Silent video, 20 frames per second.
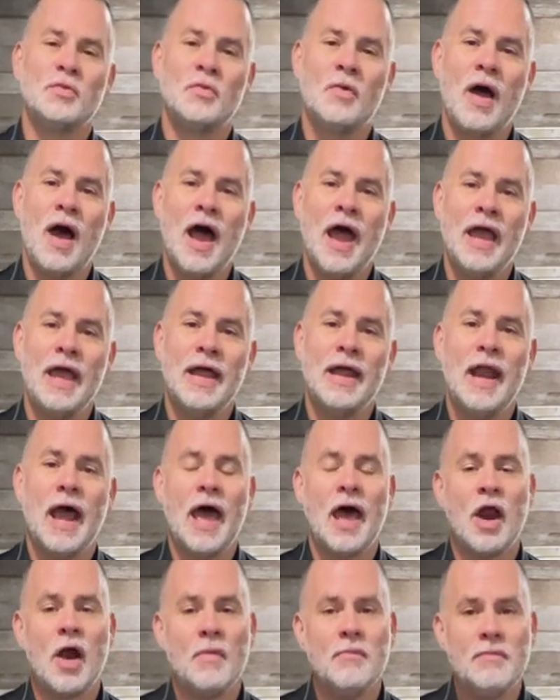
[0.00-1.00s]
to Ryan
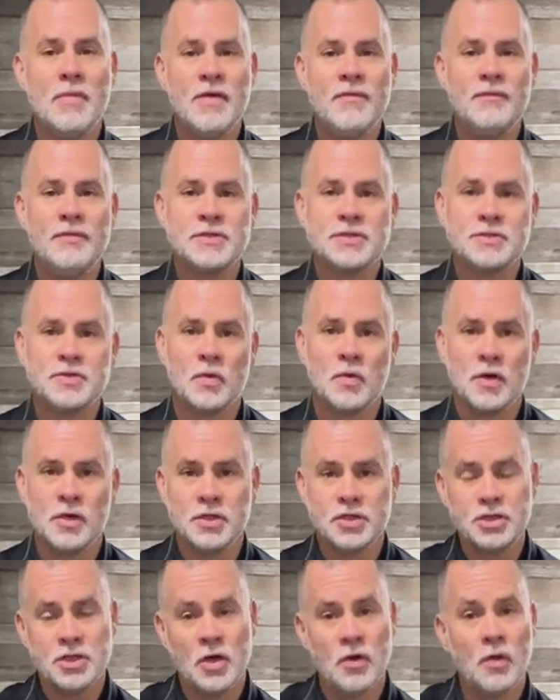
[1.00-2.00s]
at our Memphis store
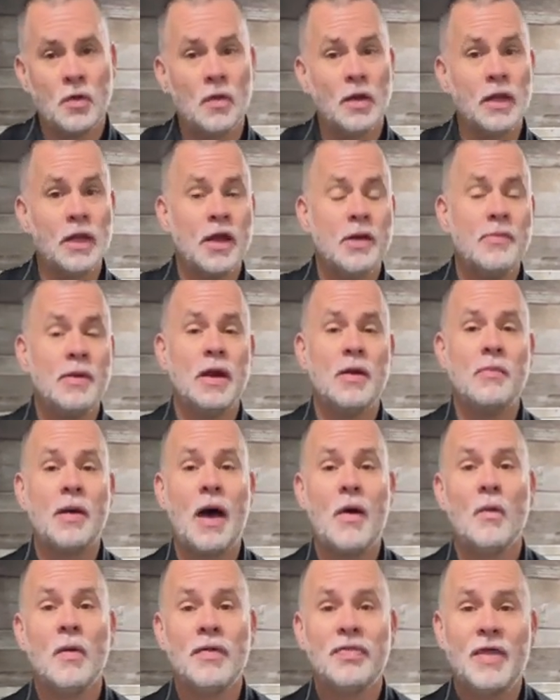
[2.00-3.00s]
to show you a little bit
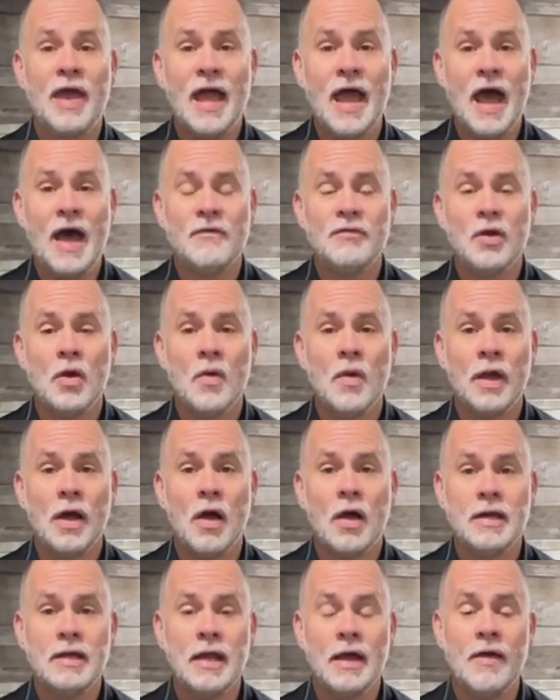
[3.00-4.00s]
about what they have going
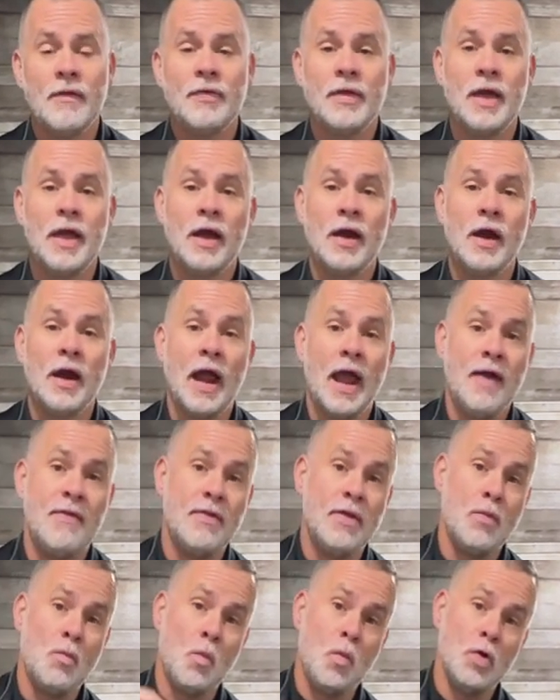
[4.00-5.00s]
on down there,
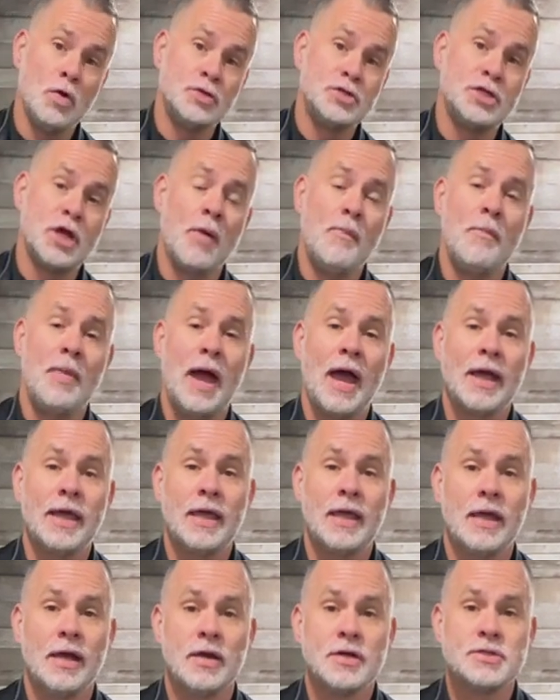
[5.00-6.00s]
and then we'll jump back
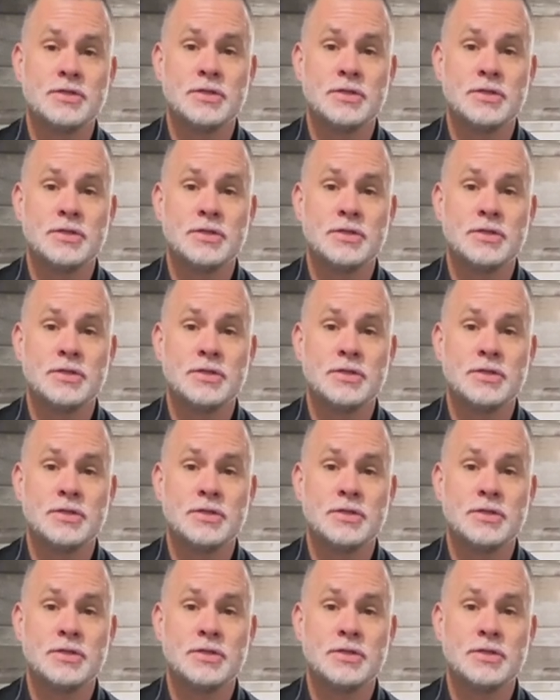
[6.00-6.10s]
here.